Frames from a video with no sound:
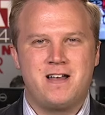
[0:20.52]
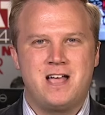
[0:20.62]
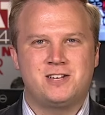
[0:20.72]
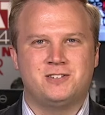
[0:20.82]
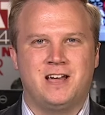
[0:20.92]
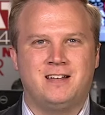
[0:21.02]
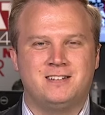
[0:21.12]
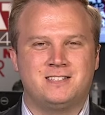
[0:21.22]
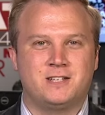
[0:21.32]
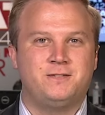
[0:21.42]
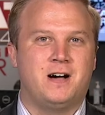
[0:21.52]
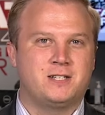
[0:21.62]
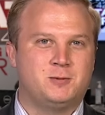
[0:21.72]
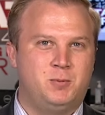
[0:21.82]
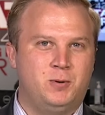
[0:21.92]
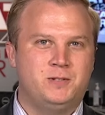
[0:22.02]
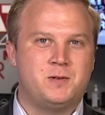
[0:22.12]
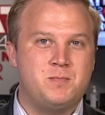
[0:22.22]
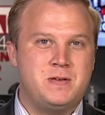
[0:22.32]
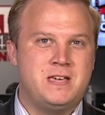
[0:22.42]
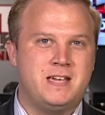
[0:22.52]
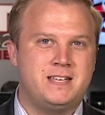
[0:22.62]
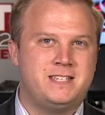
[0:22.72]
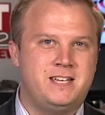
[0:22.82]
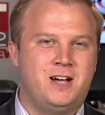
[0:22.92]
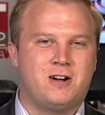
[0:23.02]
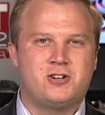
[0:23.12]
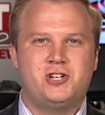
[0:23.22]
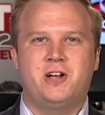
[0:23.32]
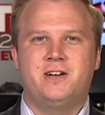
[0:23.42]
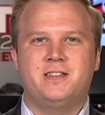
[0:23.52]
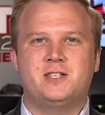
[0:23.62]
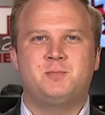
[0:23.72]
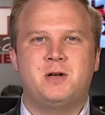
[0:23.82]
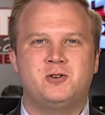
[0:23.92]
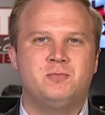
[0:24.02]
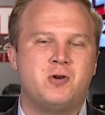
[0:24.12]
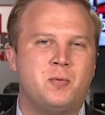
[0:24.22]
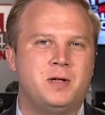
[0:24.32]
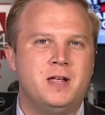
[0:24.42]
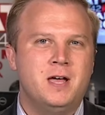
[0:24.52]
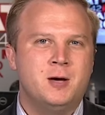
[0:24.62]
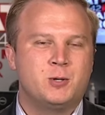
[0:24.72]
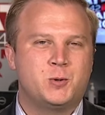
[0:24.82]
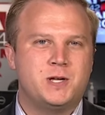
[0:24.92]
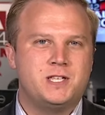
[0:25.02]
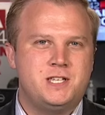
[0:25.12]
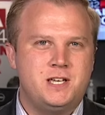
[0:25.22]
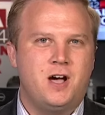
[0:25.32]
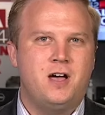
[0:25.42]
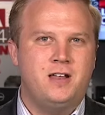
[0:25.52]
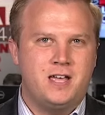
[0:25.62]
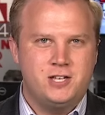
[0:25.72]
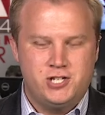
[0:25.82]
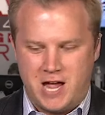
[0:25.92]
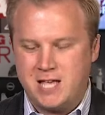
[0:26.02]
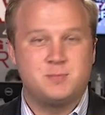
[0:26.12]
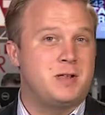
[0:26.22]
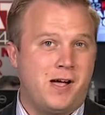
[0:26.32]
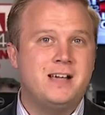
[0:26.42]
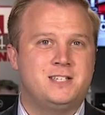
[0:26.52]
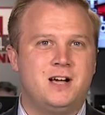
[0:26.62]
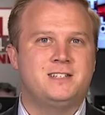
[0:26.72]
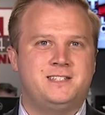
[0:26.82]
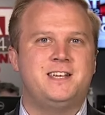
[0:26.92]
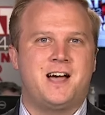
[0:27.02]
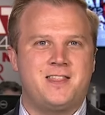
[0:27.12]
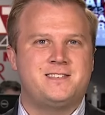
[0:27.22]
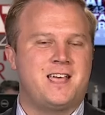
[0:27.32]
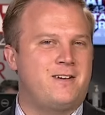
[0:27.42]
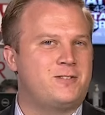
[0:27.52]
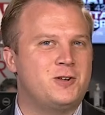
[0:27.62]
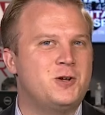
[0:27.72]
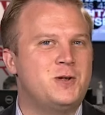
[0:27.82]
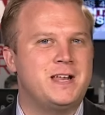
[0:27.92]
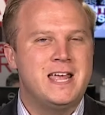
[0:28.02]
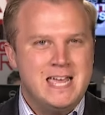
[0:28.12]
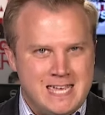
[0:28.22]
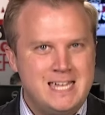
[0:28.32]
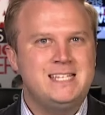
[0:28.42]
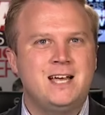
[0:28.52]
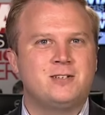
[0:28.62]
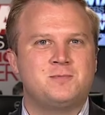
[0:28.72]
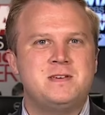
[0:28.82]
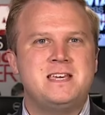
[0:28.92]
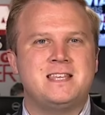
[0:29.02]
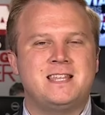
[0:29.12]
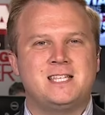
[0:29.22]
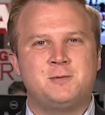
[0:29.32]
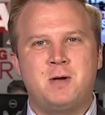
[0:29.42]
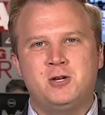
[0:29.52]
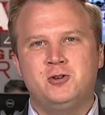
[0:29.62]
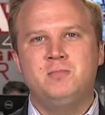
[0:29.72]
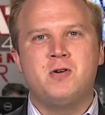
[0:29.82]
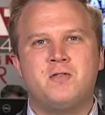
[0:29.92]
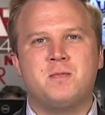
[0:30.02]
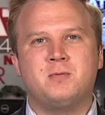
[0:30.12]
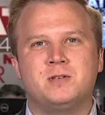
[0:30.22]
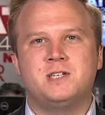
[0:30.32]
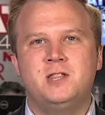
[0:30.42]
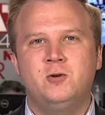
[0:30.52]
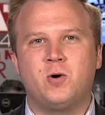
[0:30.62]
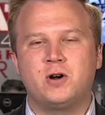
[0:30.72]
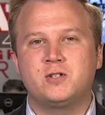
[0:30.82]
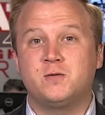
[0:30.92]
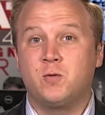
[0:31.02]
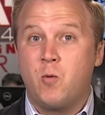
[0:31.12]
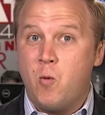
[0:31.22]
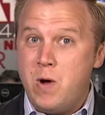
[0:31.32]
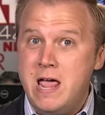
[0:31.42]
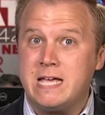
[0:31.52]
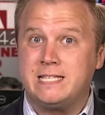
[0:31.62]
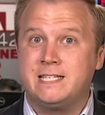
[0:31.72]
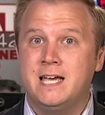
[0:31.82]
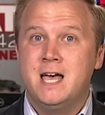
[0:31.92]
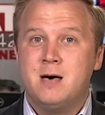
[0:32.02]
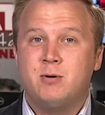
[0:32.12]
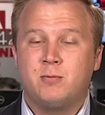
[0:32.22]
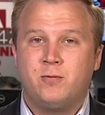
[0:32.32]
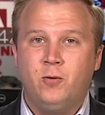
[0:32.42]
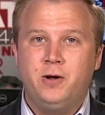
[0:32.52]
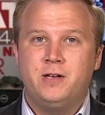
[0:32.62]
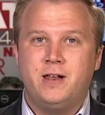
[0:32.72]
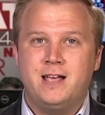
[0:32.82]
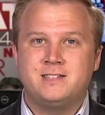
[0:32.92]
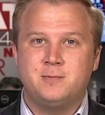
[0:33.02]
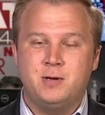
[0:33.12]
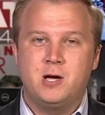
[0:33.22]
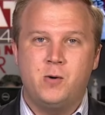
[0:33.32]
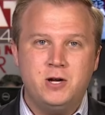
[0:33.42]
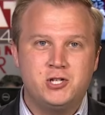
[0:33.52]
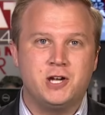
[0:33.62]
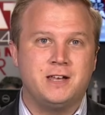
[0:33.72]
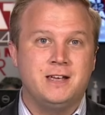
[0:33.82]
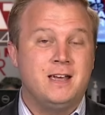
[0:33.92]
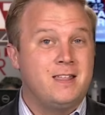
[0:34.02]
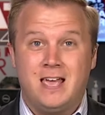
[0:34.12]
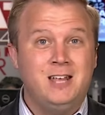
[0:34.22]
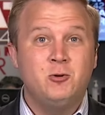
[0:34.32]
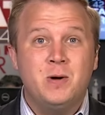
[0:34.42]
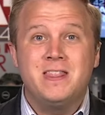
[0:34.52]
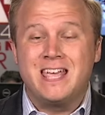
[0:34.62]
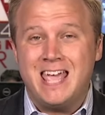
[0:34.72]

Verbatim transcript: National outlets like Fox Sports and BET are sharing this special moment between Dion and Jasmine. Now, I talked to Dion this afternoon, and he tells me that that special moment was in the works for weeks. But before he could ask the big question, they had to win the